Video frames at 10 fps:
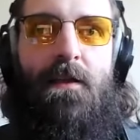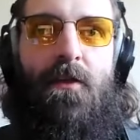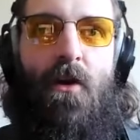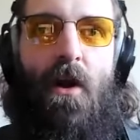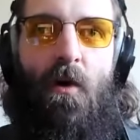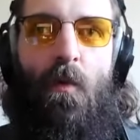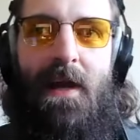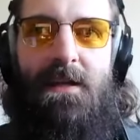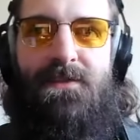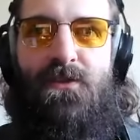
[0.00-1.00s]
there are
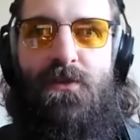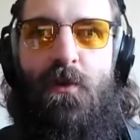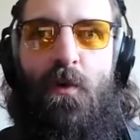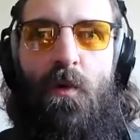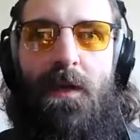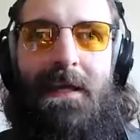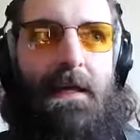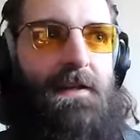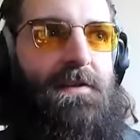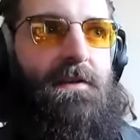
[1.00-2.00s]
ways to
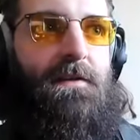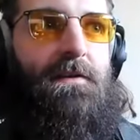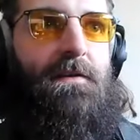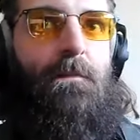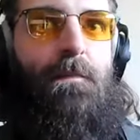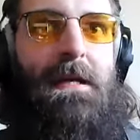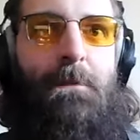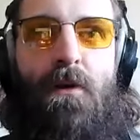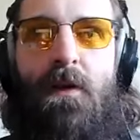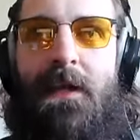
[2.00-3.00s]
get
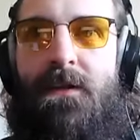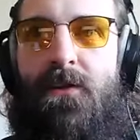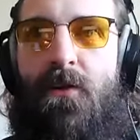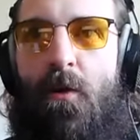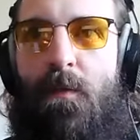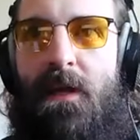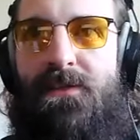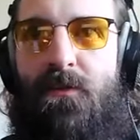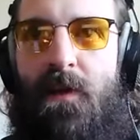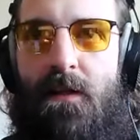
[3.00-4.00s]
people into your OBS
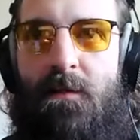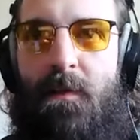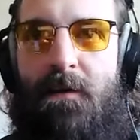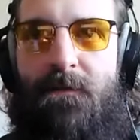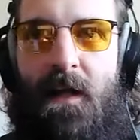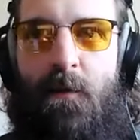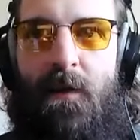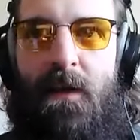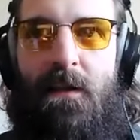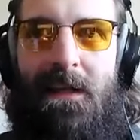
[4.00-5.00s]
directly by
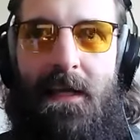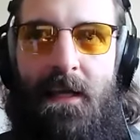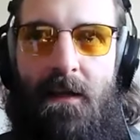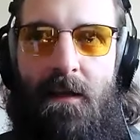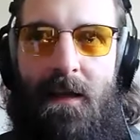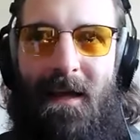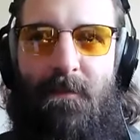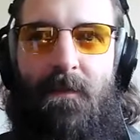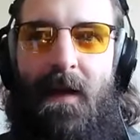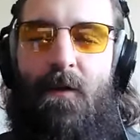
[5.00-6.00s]
following a link.
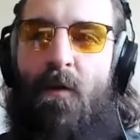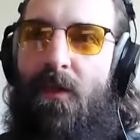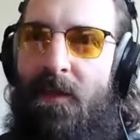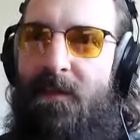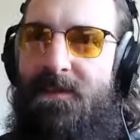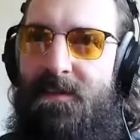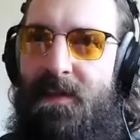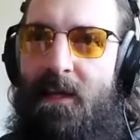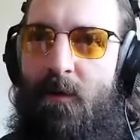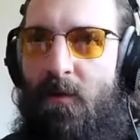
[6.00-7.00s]
I don't think that's
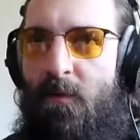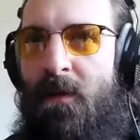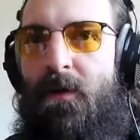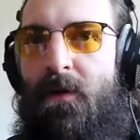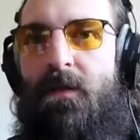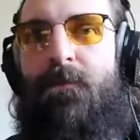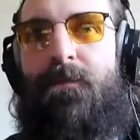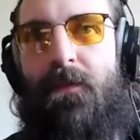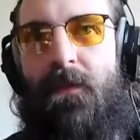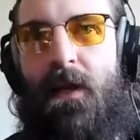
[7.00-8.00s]
exactly what you mean, but
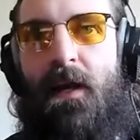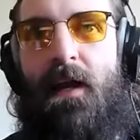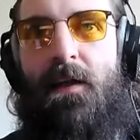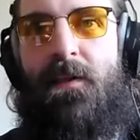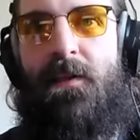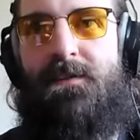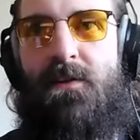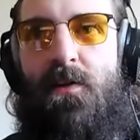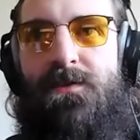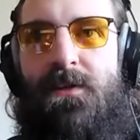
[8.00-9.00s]
I think it's
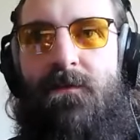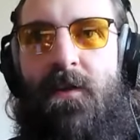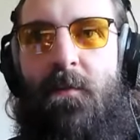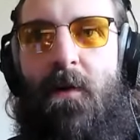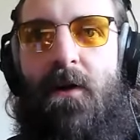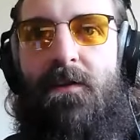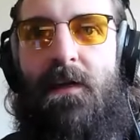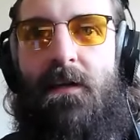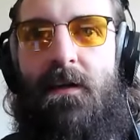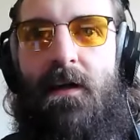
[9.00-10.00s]
close enough to the mark
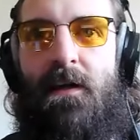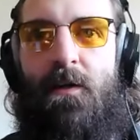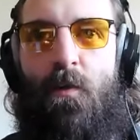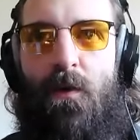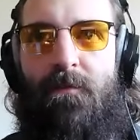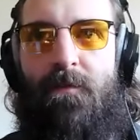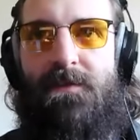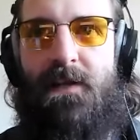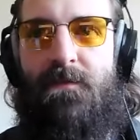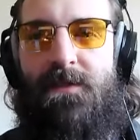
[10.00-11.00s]
that it'll work for
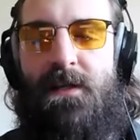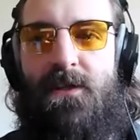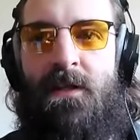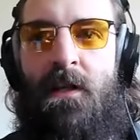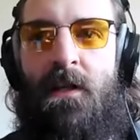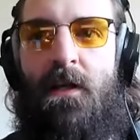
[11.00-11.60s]
this conversation.